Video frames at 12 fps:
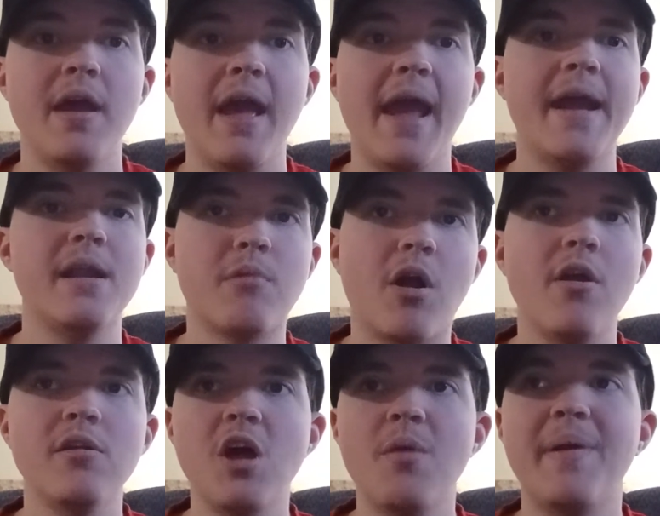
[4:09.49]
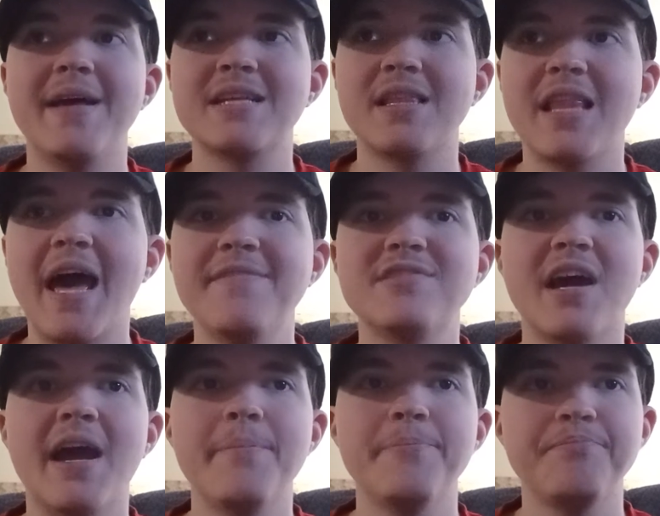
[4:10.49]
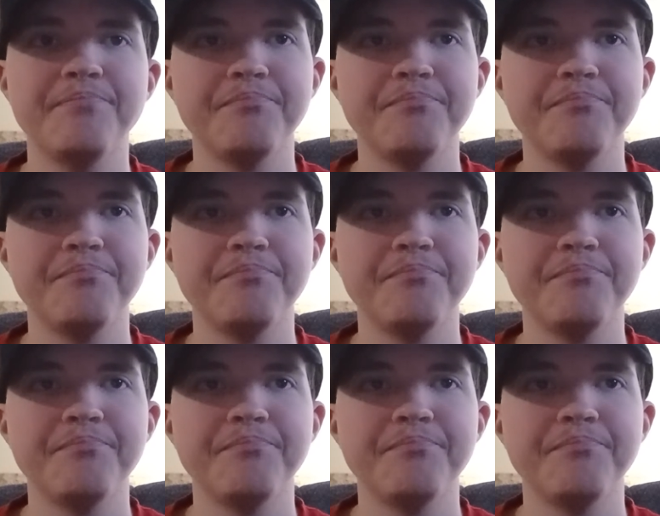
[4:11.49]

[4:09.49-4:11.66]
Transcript: and Mario Lopez on Lifetime.